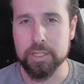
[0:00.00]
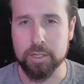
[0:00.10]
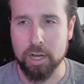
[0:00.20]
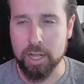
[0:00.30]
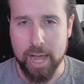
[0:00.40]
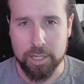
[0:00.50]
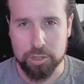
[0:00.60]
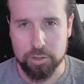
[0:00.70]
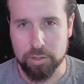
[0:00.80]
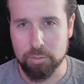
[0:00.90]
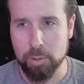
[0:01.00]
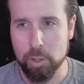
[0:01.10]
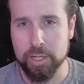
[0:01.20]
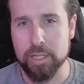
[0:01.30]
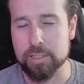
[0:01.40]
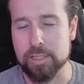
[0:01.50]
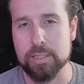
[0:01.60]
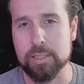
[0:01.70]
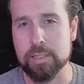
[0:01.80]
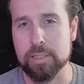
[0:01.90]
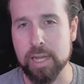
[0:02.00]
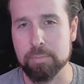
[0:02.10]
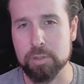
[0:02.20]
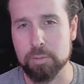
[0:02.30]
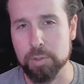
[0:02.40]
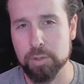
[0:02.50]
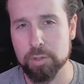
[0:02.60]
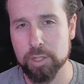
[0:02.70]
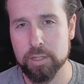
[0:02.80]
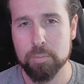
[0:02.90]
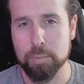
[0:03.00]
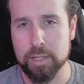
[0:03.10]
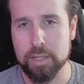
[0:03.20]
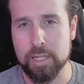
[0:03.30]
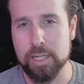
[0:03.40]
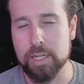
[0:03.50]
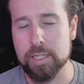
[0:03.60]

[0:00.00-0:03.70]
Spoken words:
You're not actually remoting because it's the same computer, but the